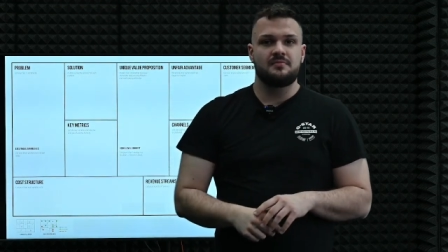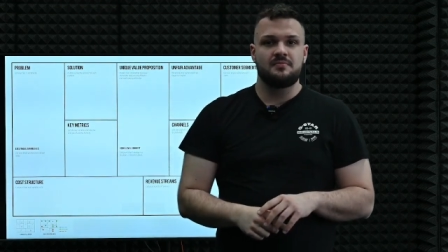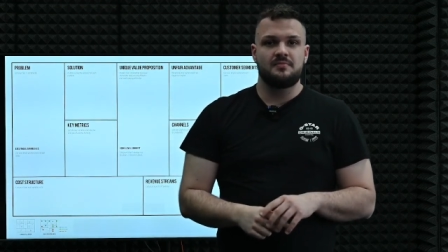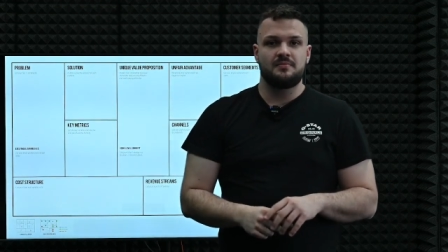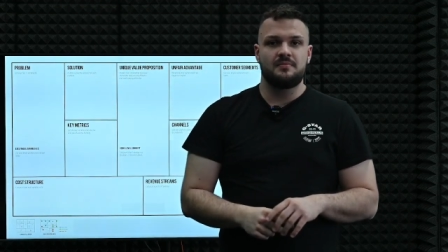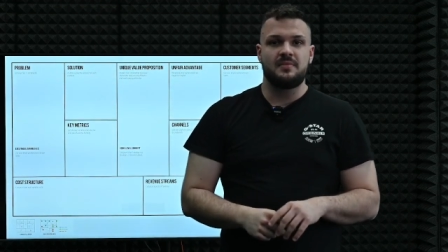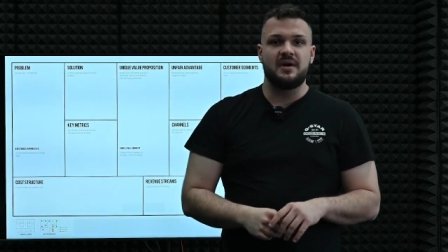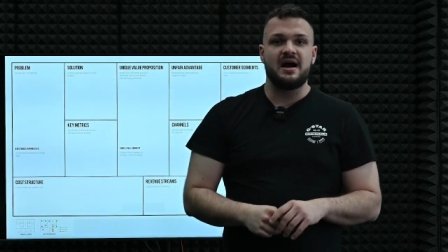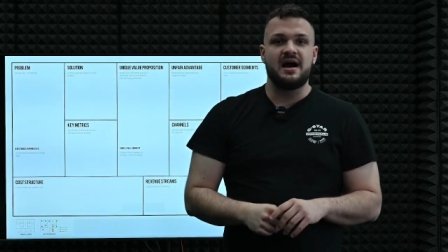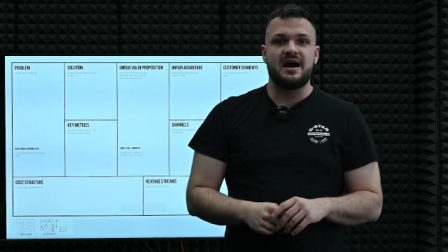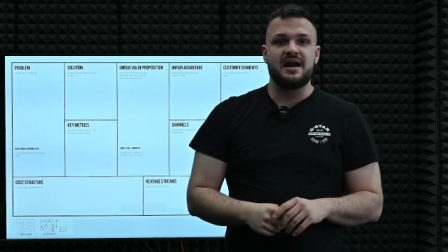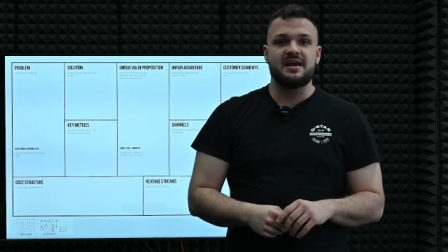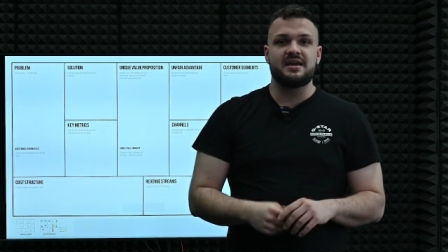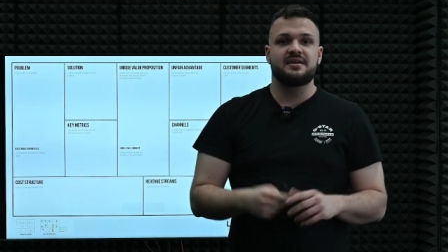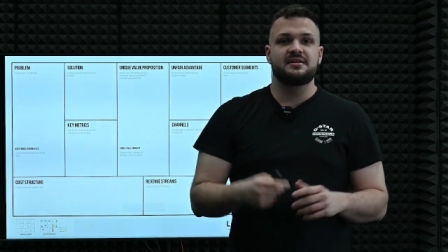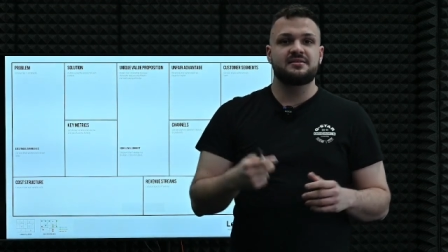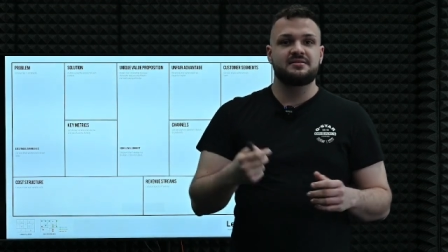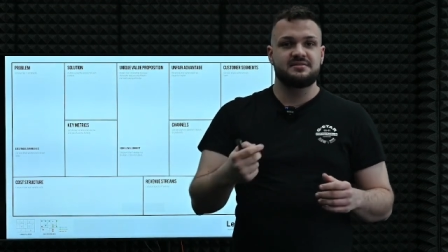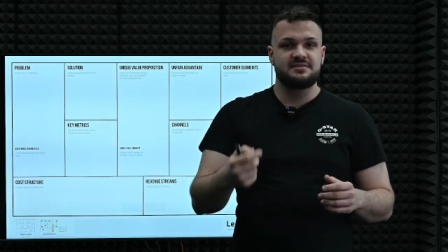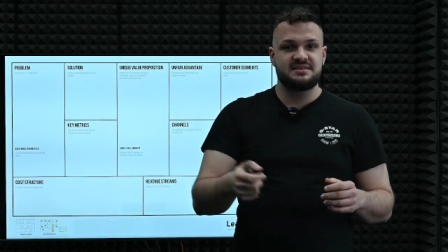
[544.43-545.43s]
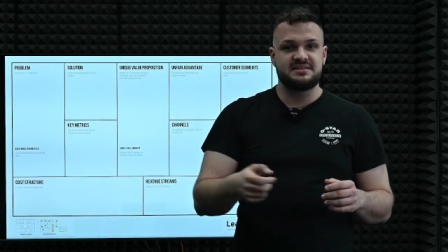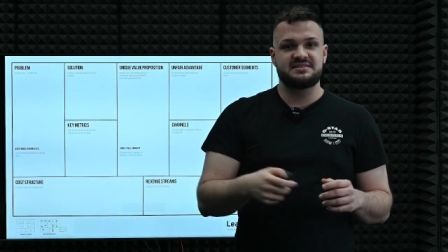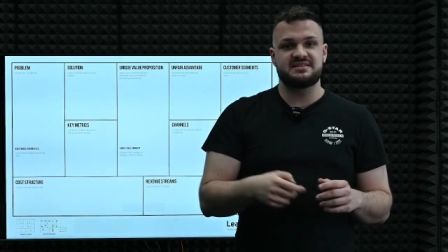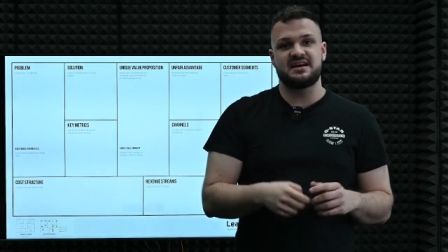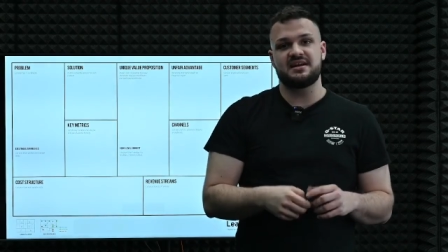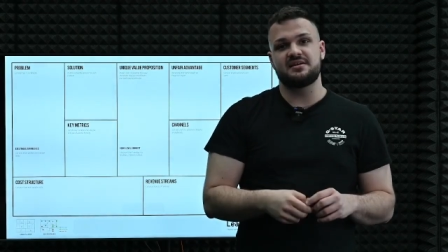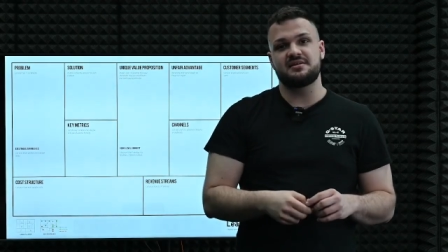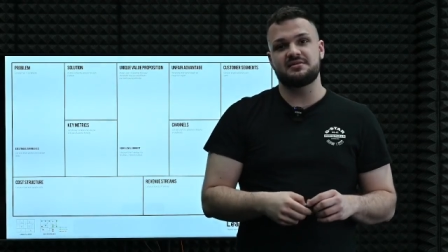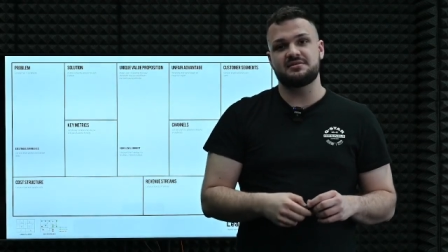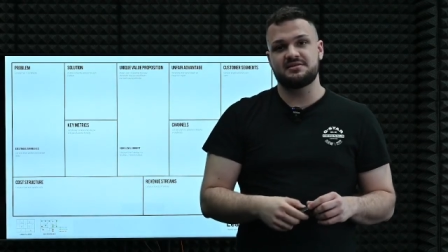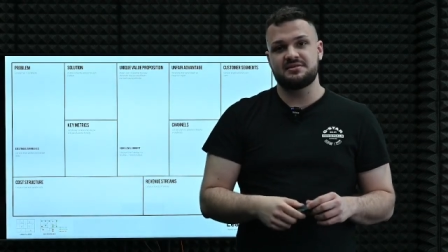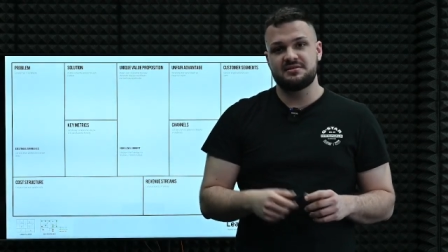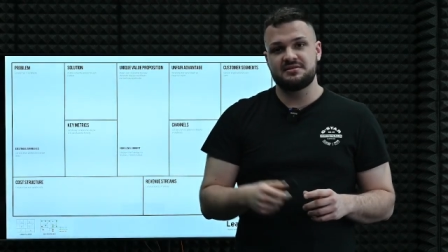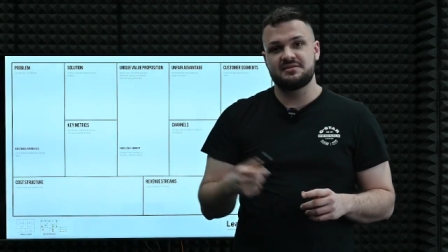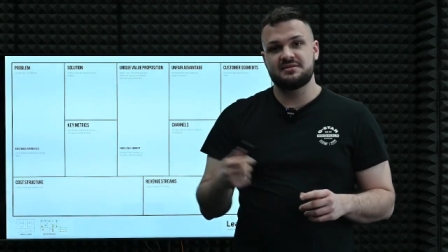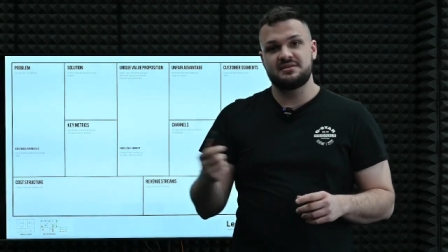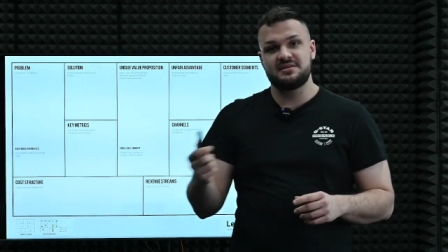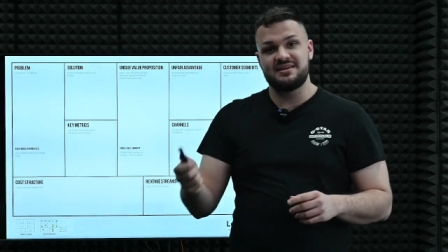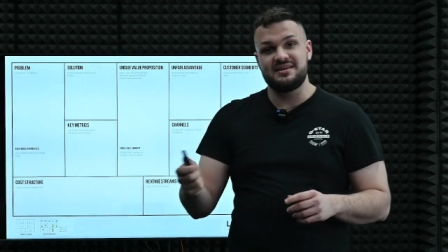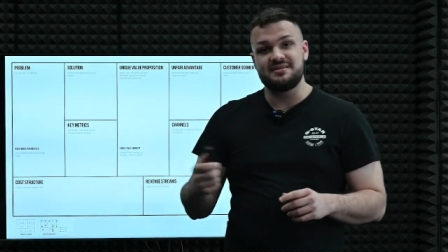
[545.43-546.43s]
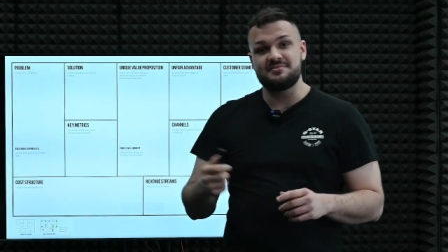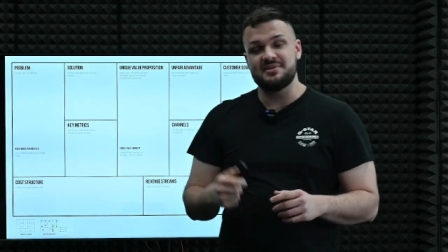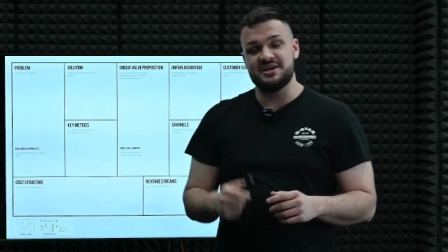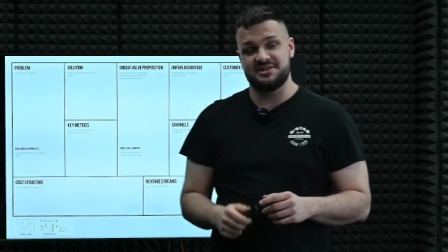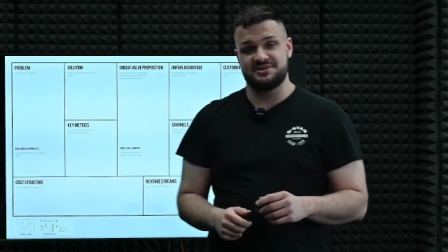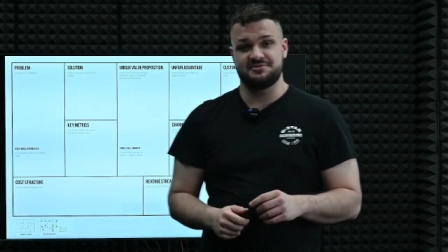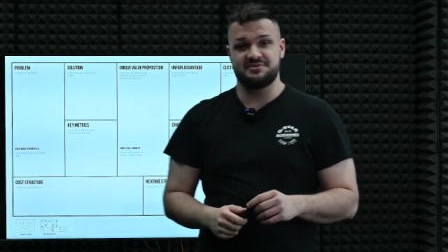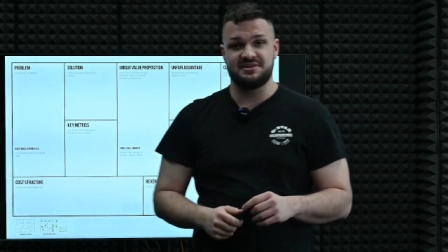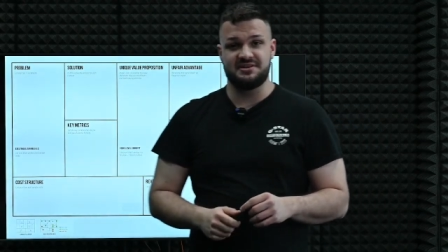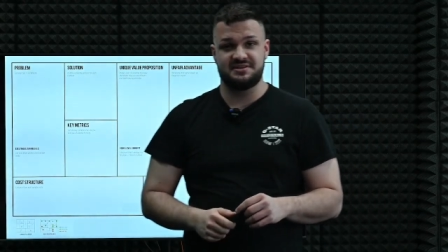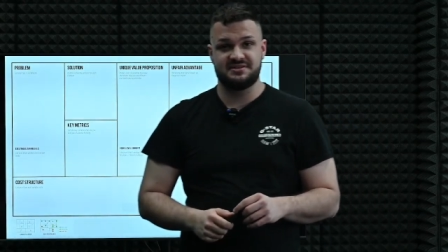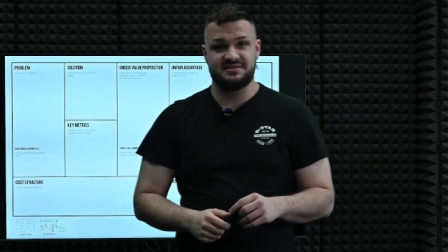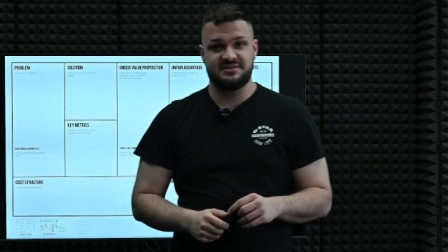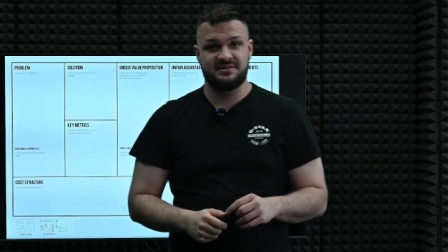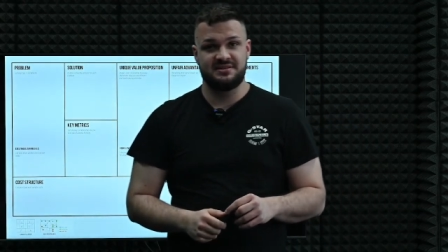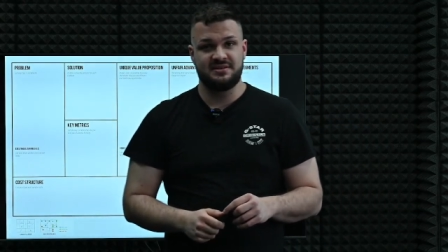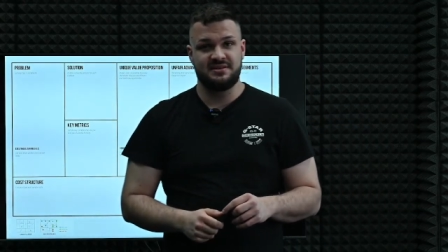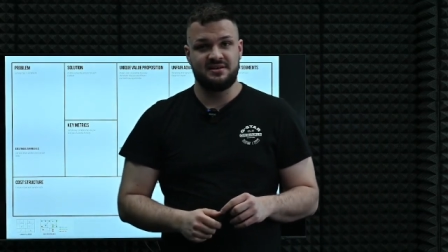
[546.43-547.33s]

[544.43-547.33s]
my desired key metrics.